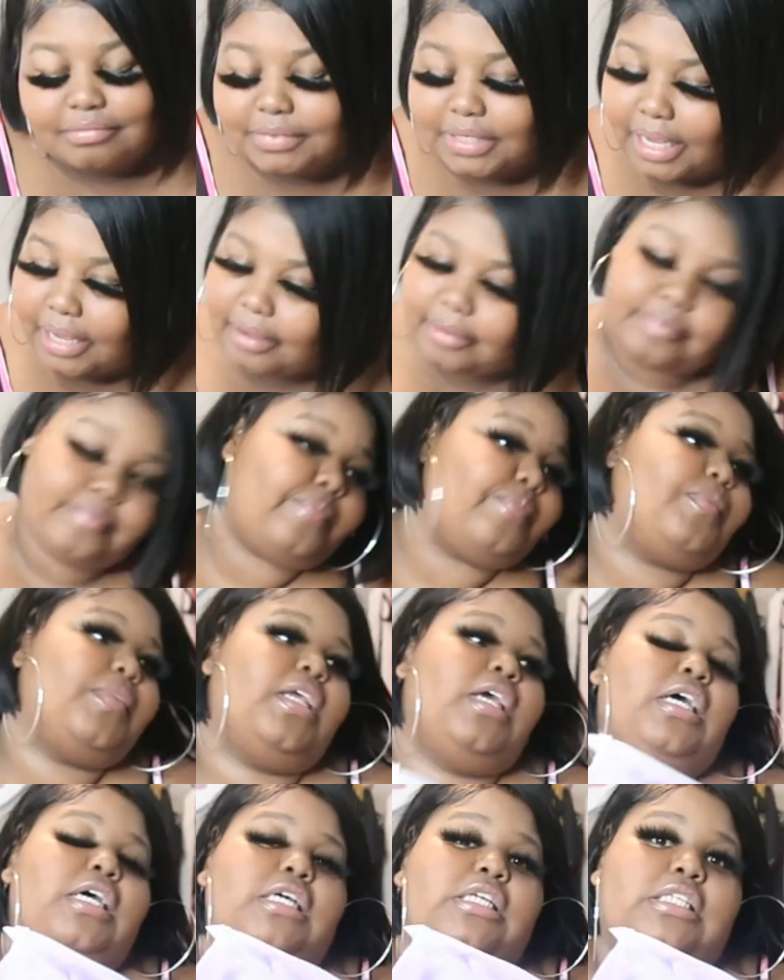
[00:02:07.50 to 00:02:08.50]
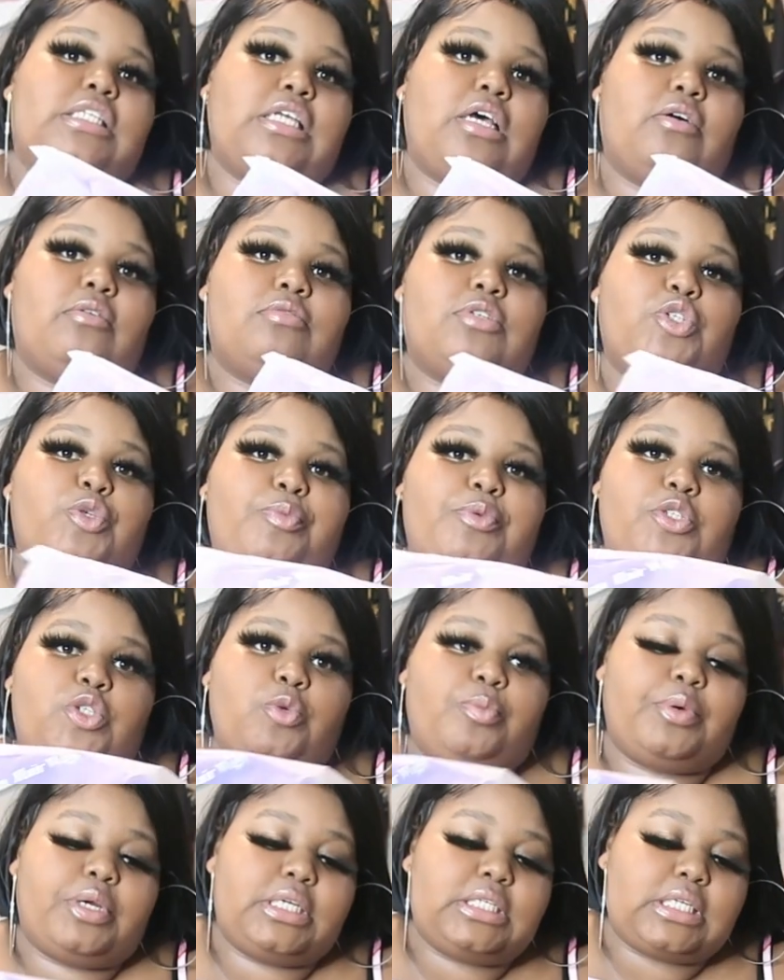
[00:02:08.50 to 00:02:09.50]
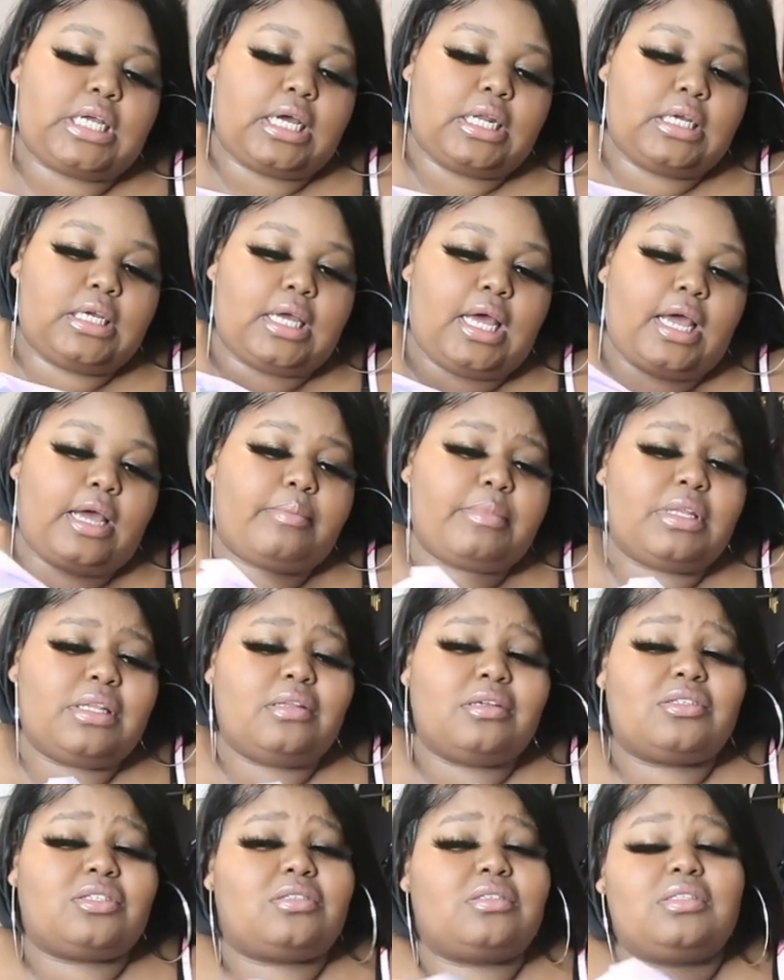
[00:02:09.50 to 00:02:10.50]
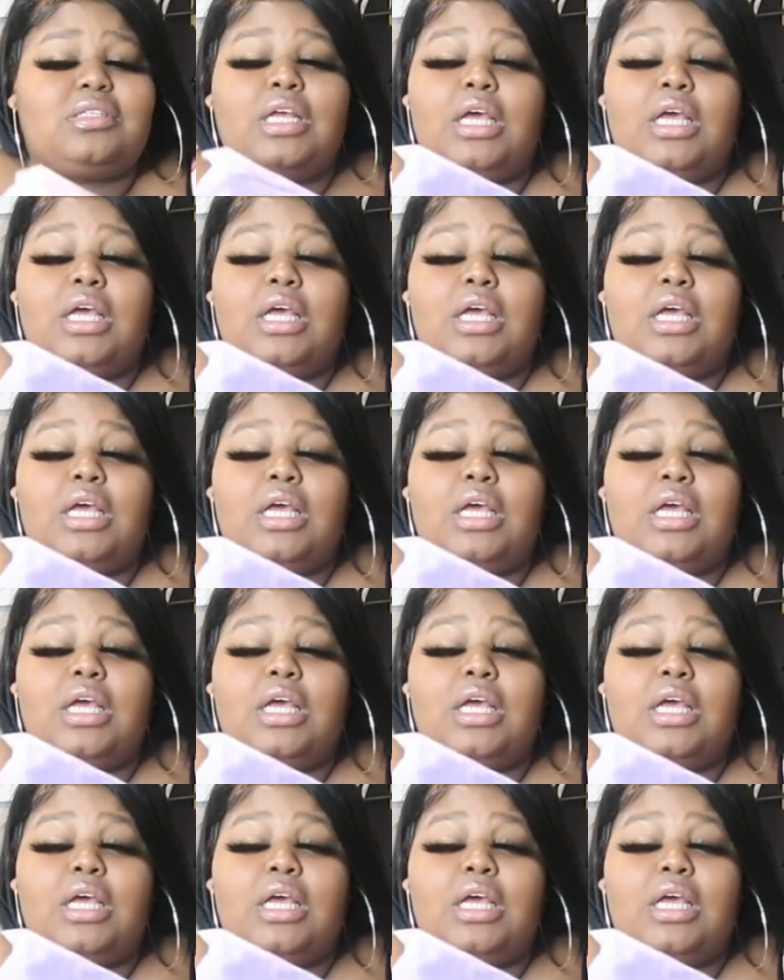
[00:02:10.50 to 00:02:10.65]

Okay. So super excited. I'm in this.